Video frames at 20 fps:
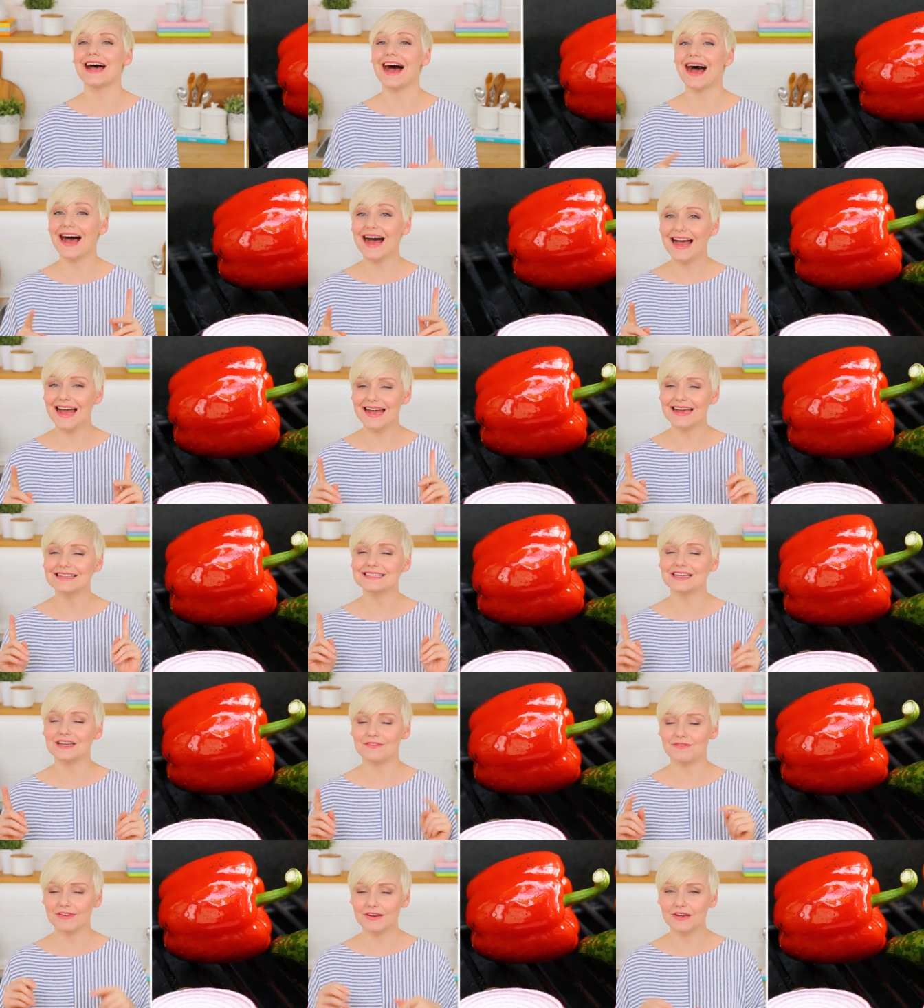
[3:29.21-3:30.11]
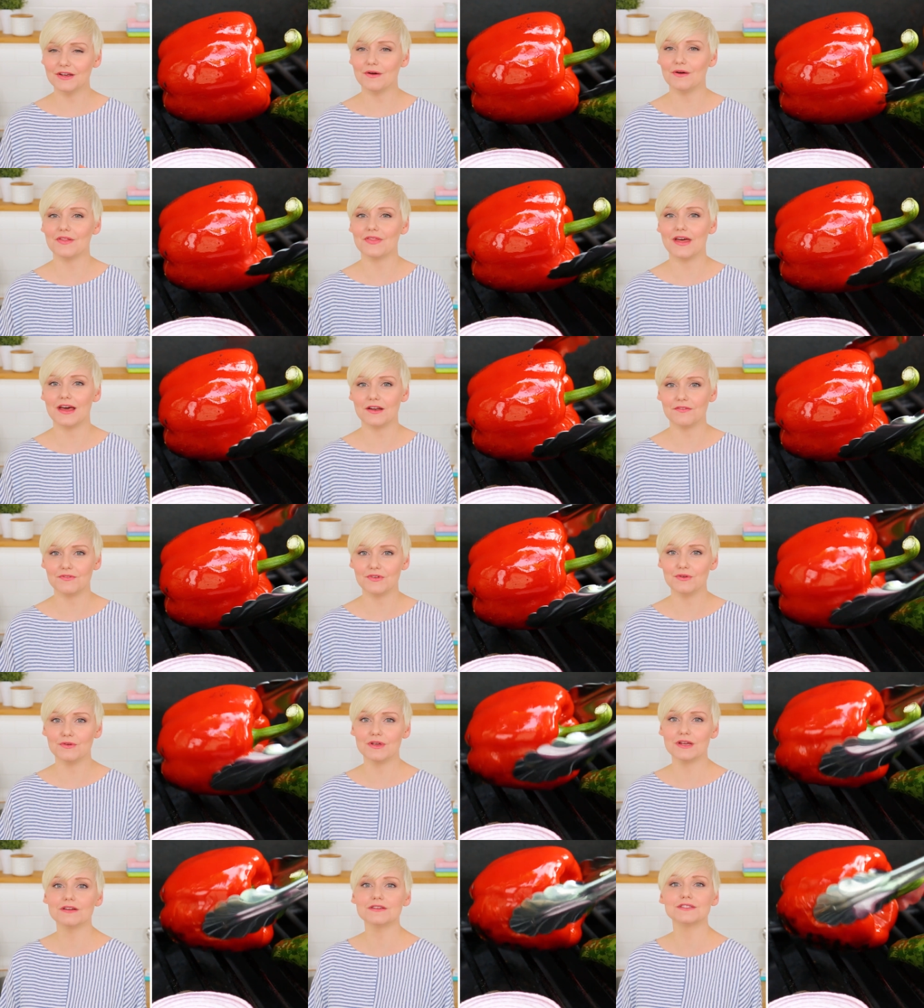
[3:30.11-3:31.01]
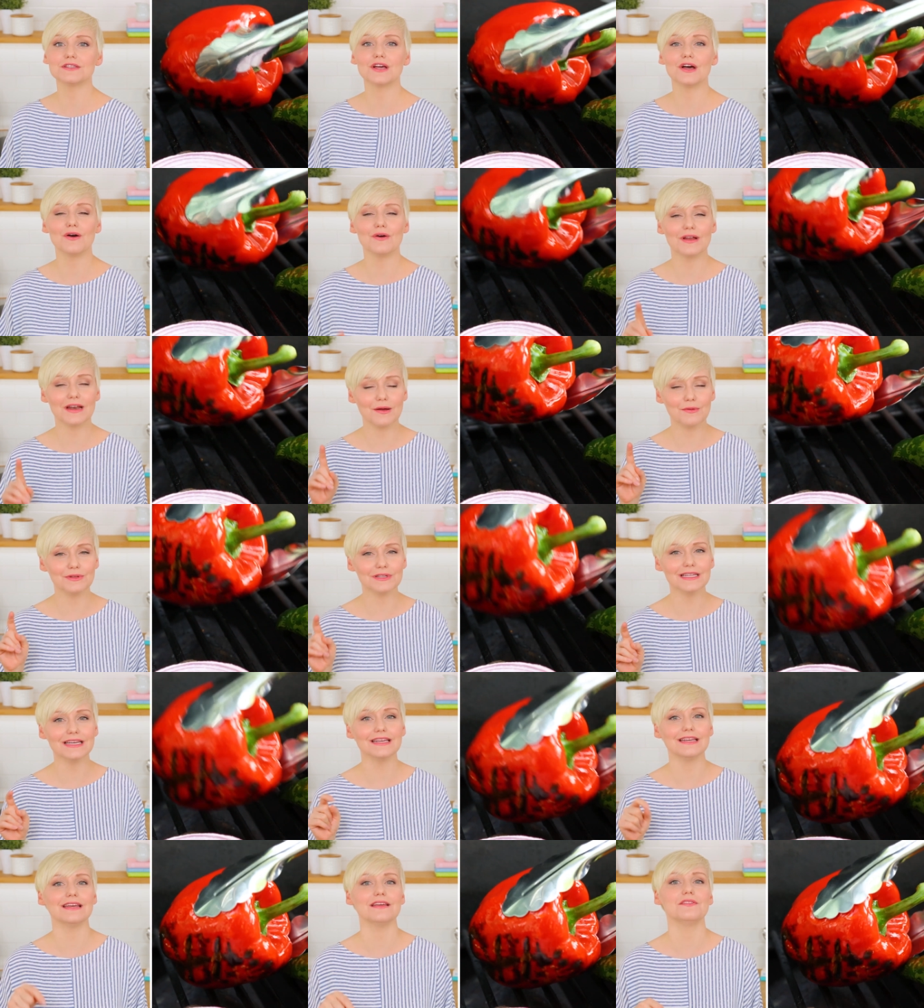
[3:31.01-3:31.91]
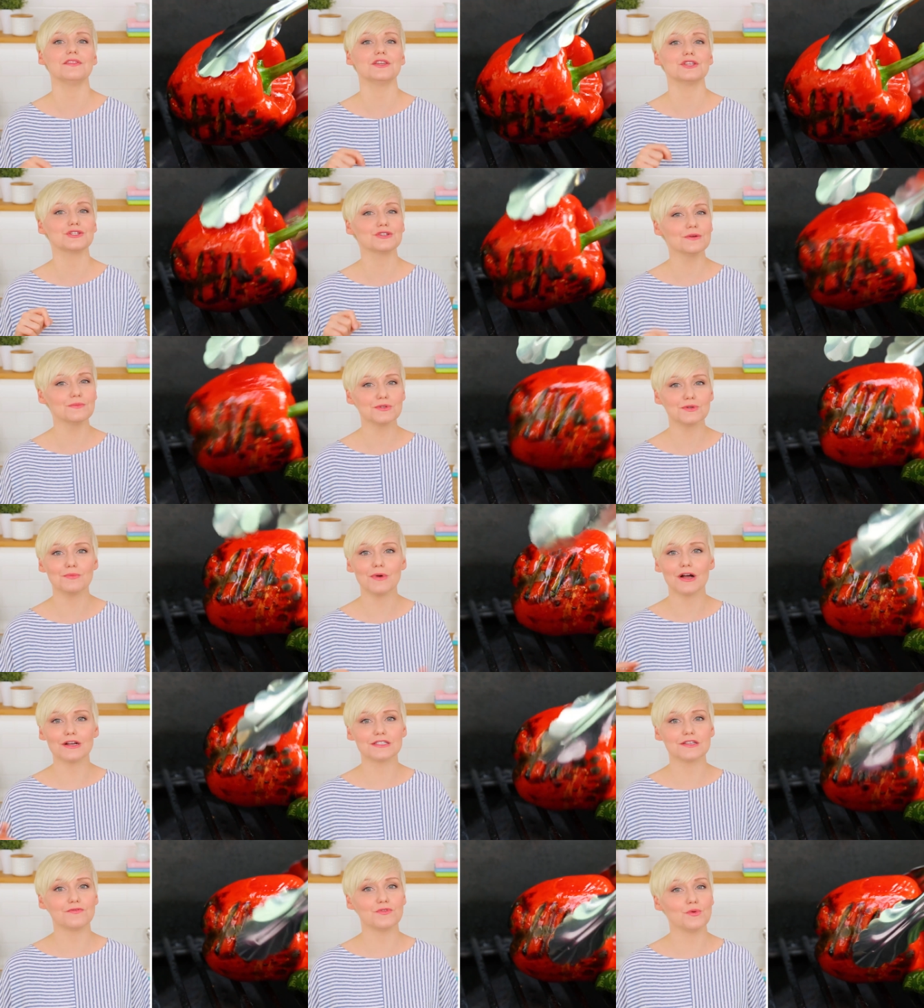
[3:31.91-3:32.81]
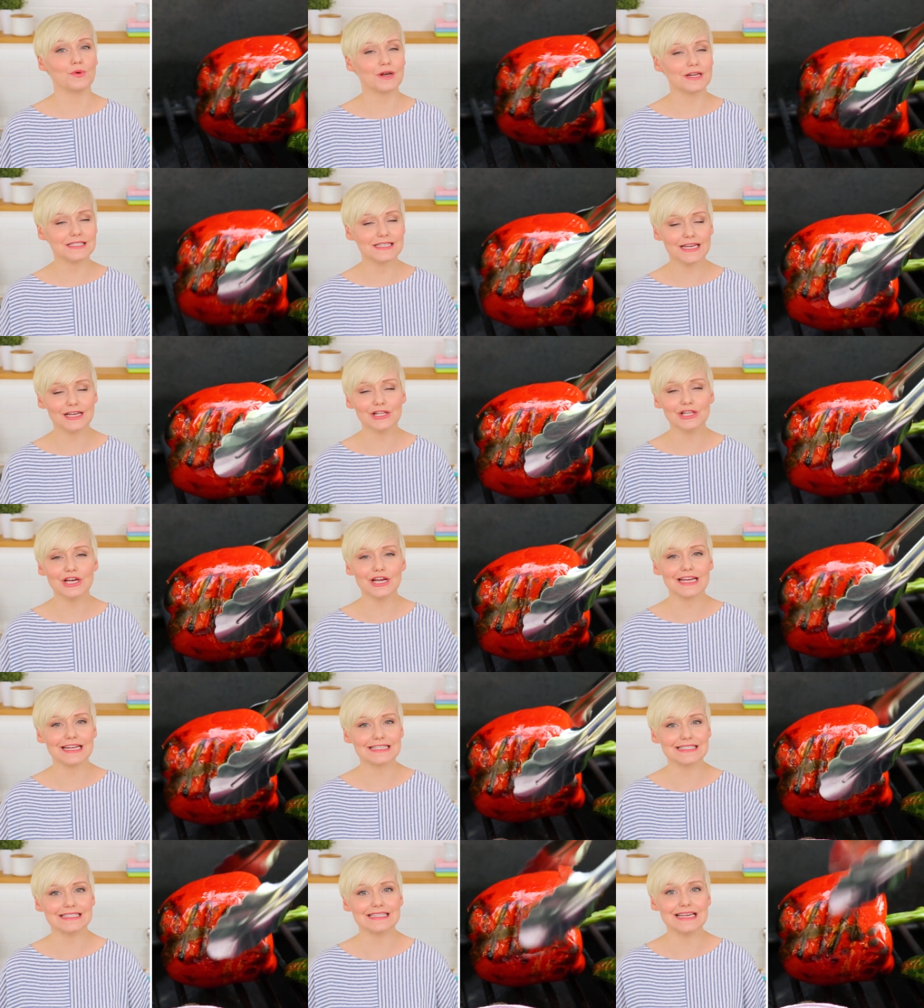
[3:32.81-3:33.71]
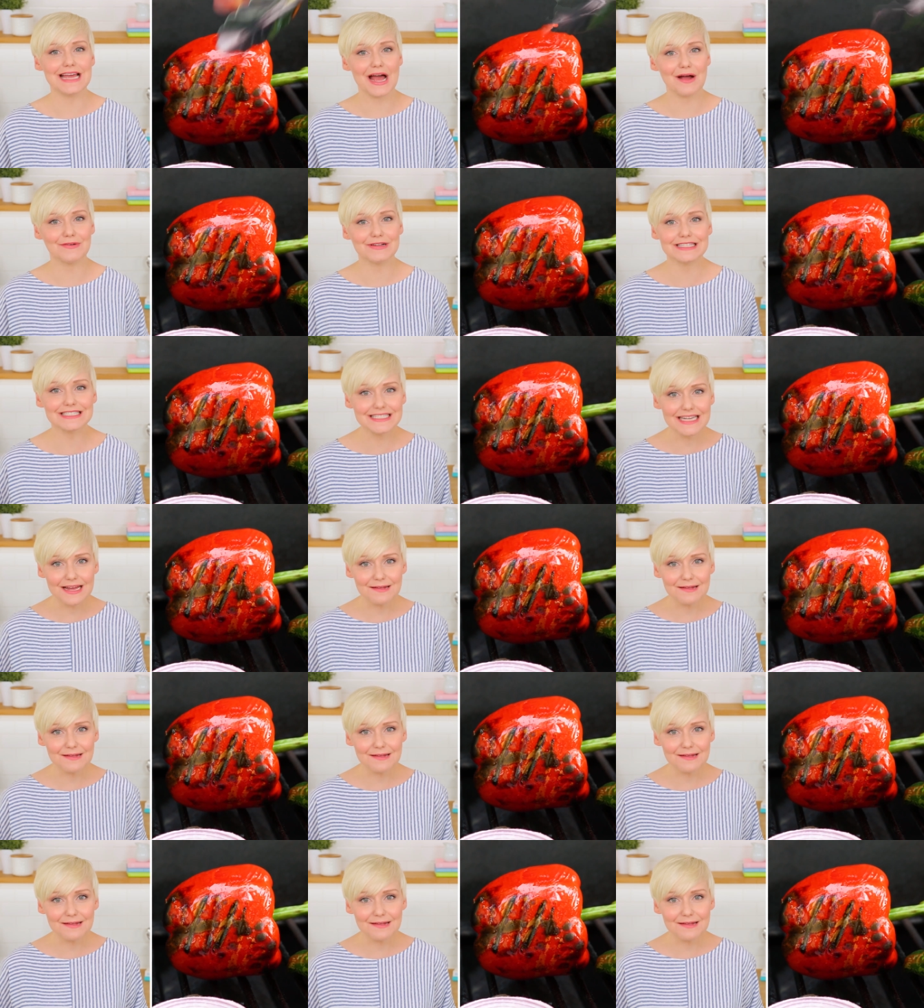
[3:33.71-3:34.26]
I did a video on that a few years ago and I will link it in the description box if you wanna take a look and see how it's